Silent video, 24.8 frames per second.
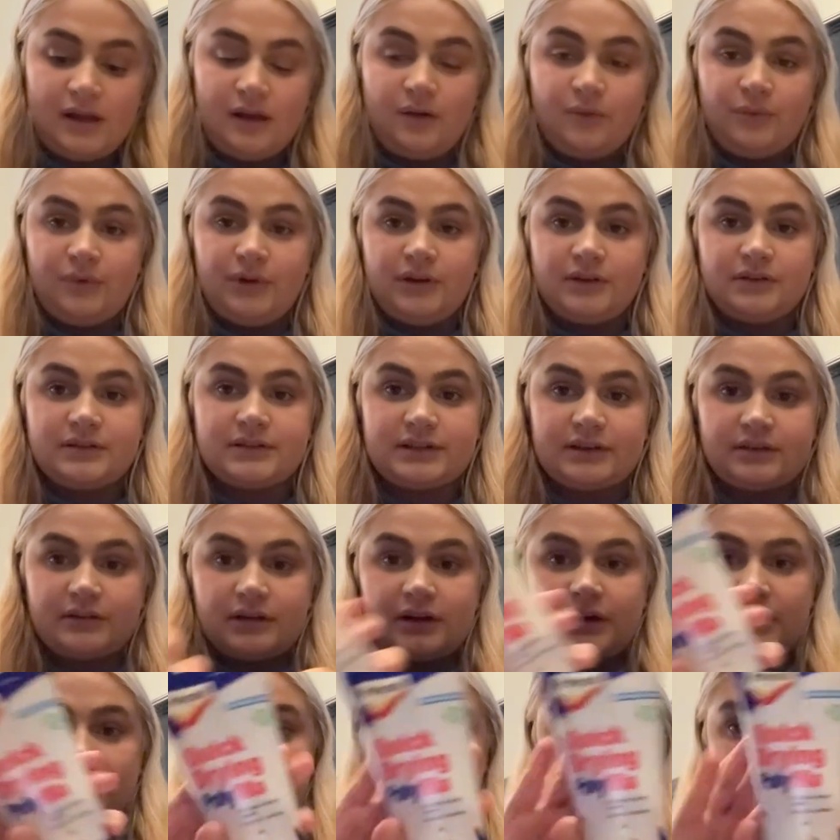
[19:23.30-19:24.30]
We also
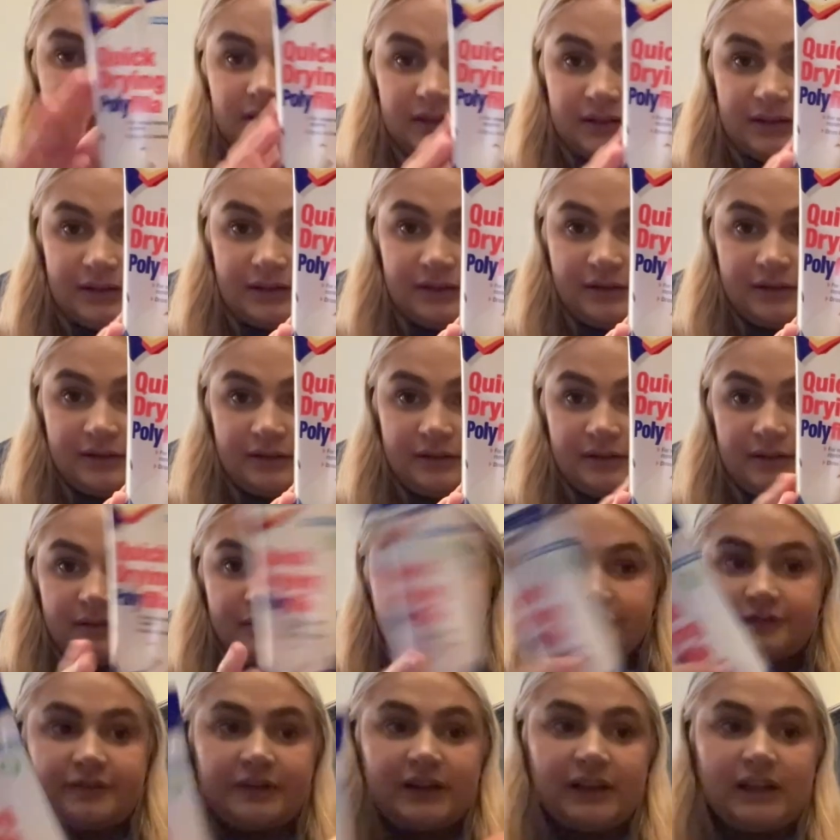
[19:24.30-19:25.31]
got
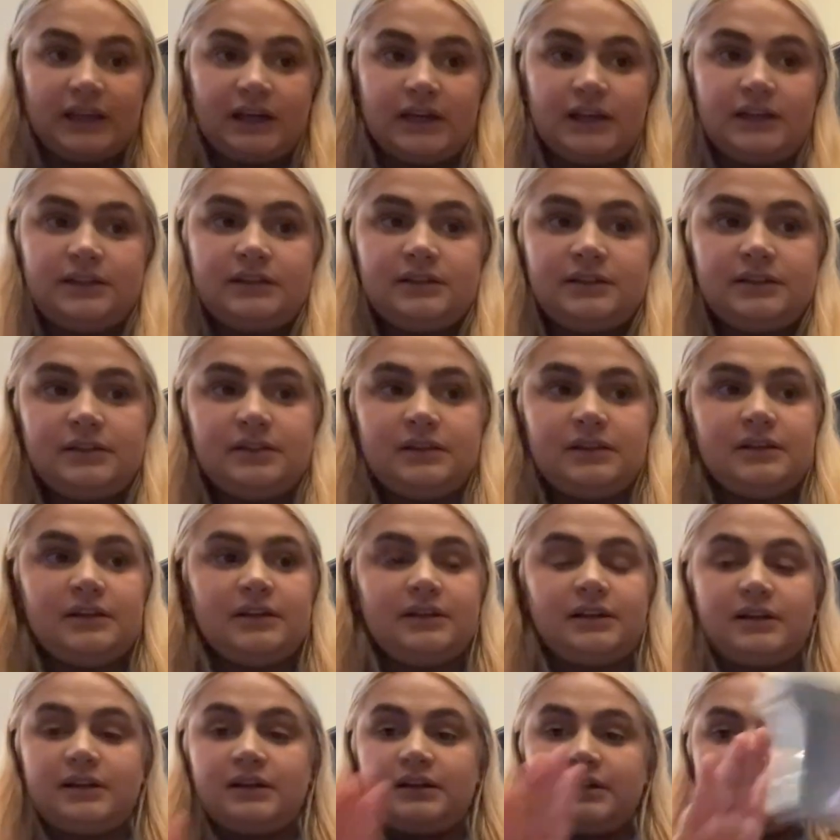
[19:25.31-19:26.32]
filler,
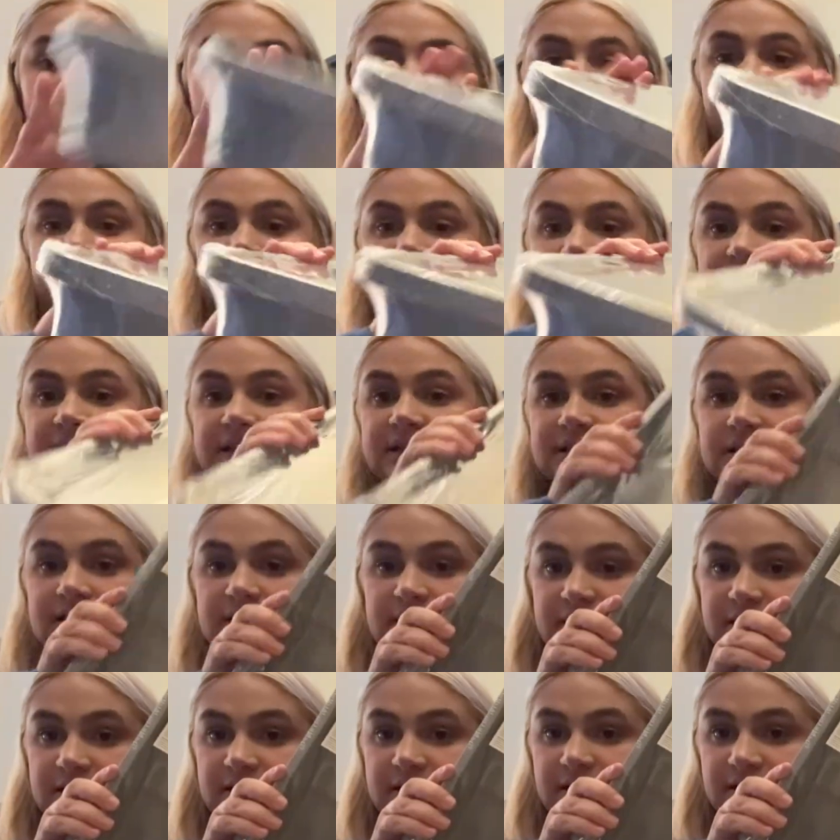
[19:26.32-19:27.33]

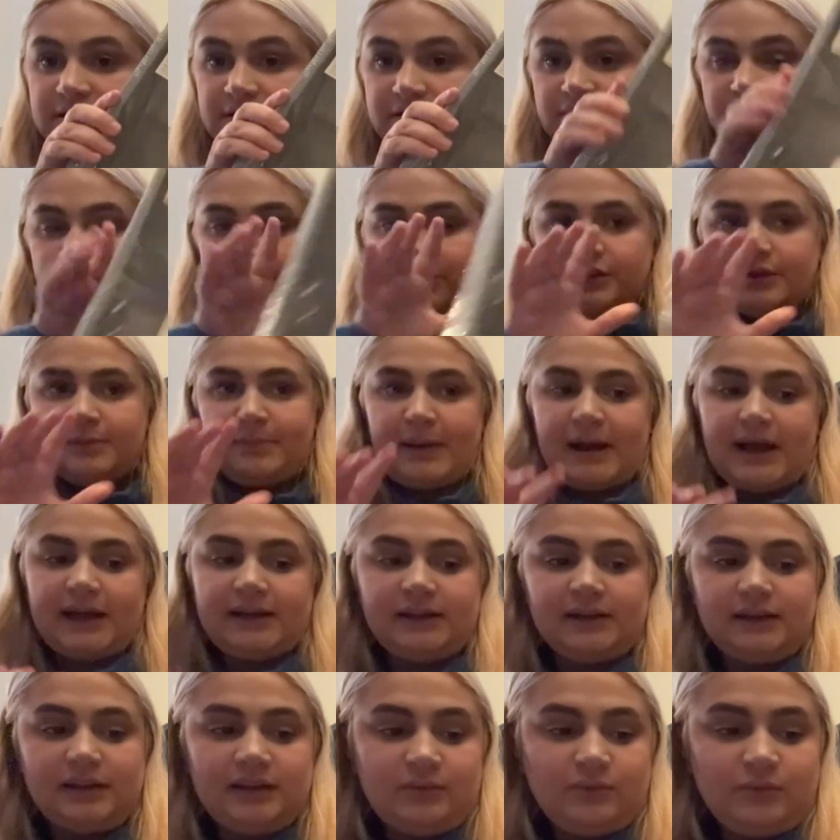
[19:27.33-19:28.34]
this to do the
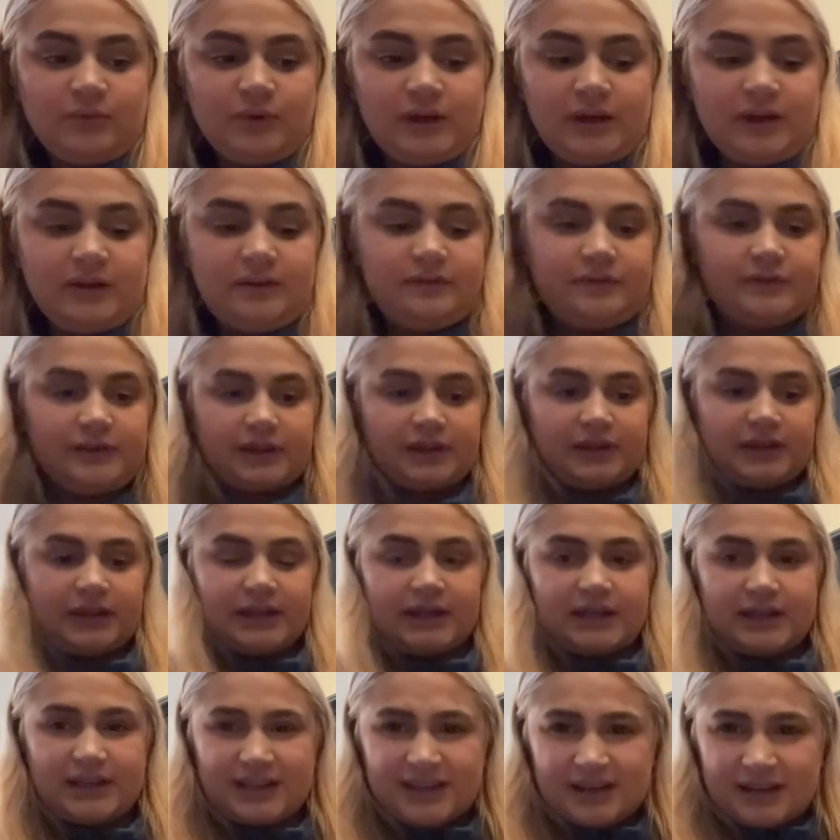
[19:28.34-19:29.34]
paneling with, and
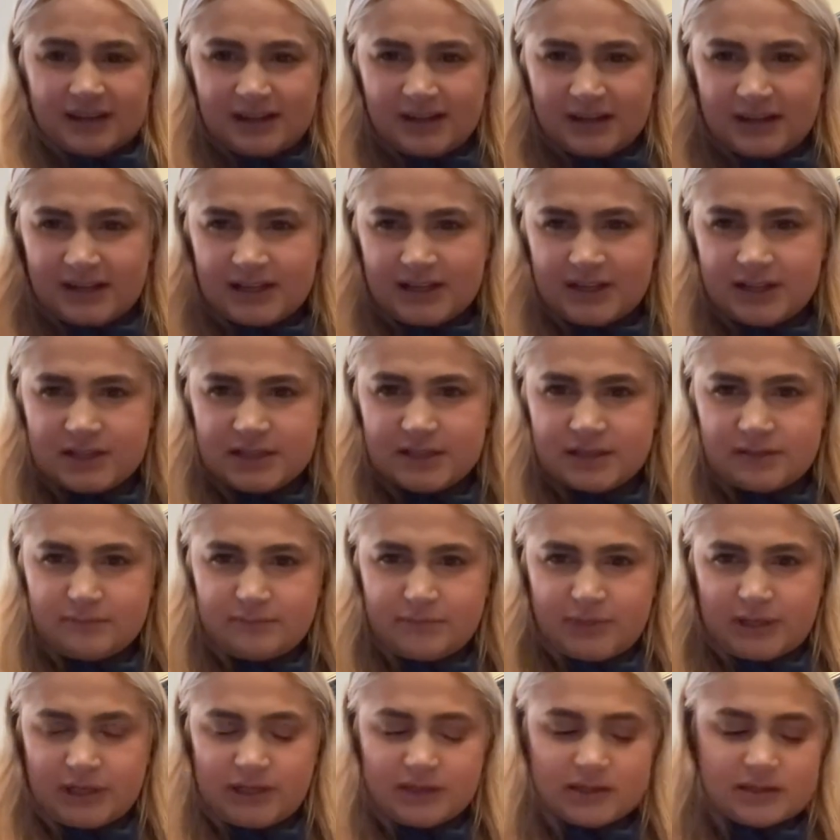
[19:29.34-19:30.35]
then some
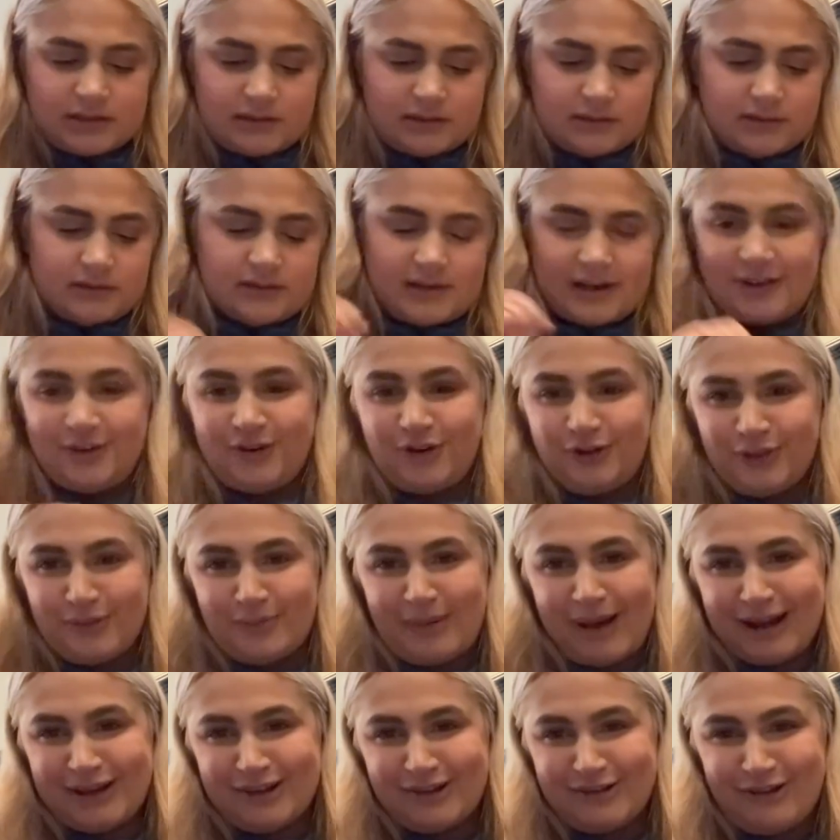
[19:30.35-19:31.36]
more sorts like all the
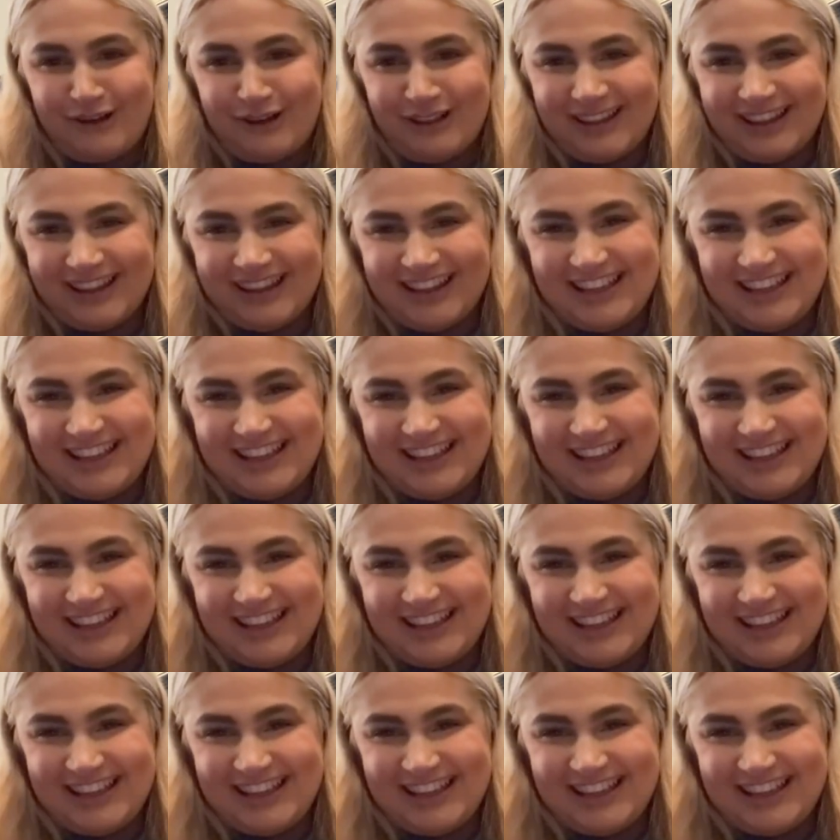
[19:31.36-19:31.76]
back off.